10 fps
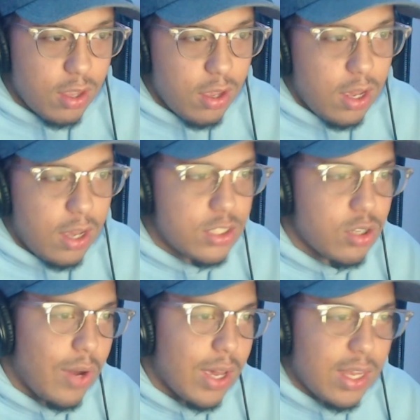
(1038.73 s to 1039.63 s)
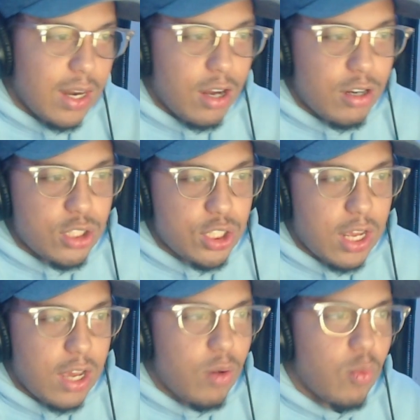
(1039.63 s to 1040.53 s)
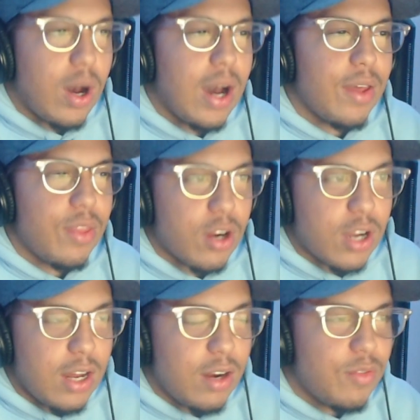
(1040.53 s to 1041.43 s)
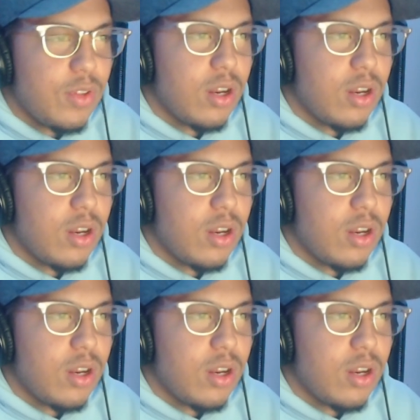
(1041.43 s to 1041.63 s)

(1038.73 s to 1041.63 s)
So I can understand why they're kind of,